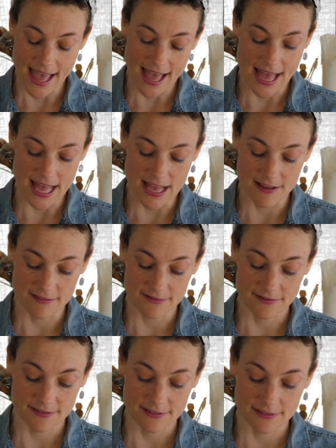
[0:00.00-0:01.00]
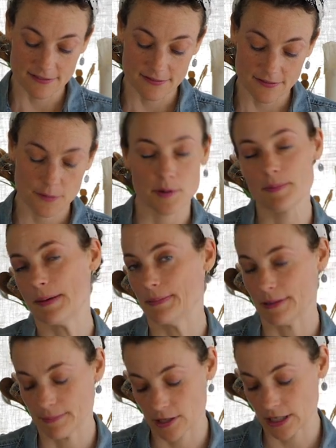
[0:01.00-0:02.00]
have 3
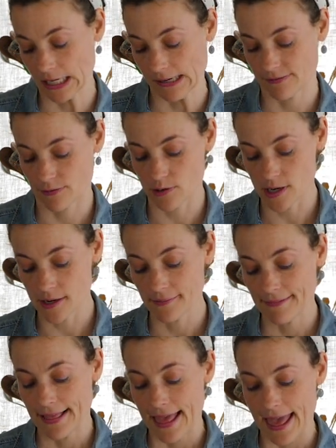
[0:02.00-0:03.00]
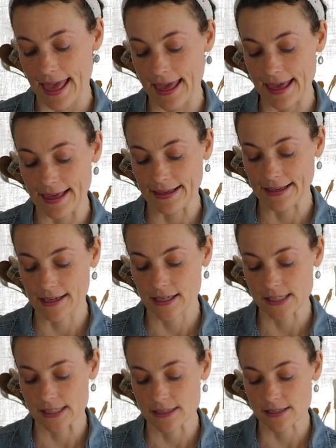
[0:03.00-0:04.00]
people I'm cooking for,
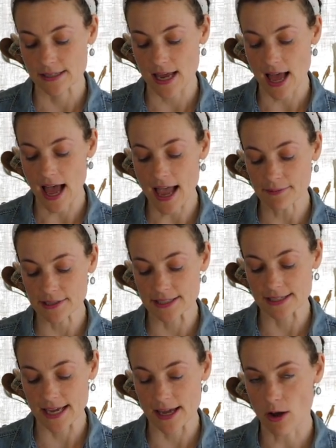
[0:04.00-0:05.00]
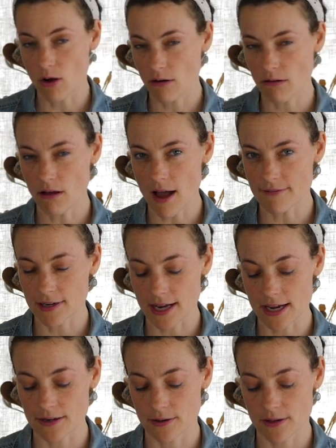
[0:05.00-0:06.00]
and I would say a whole
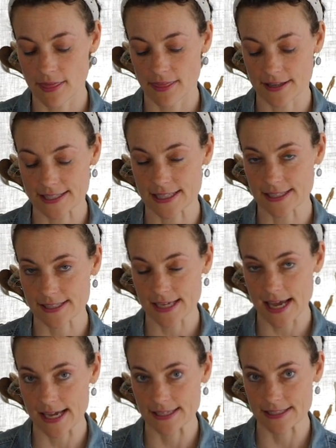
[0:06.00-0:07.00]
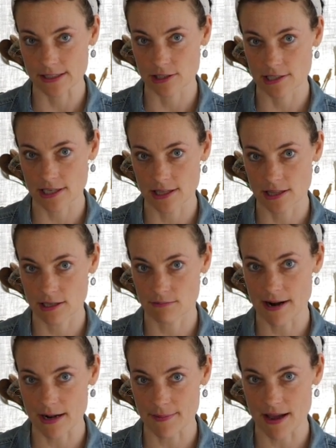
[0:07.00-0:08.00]
avocado that's this size is the
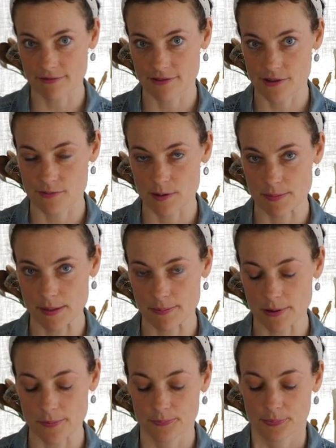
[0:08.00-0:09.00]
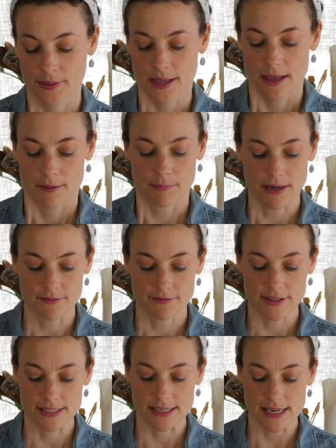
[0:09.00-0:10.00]
right amount for 3 people. But
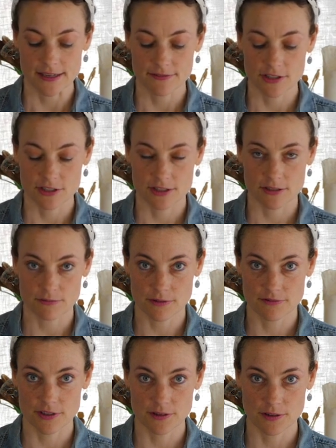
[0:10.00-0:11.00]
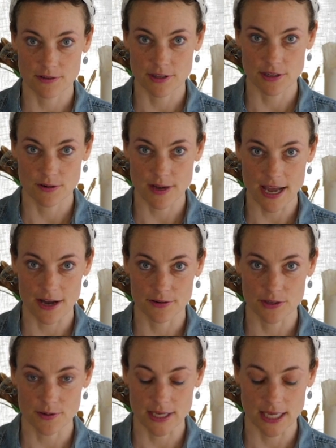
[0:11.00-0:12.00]
for the sake of just reviewing with you how
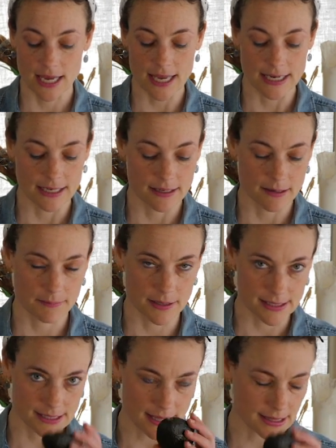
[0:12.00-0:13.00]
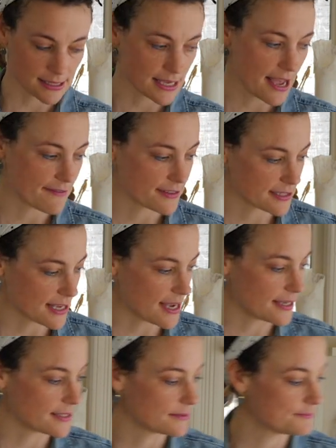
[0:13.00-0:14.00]
you can cut it, I'm going to set this half aside.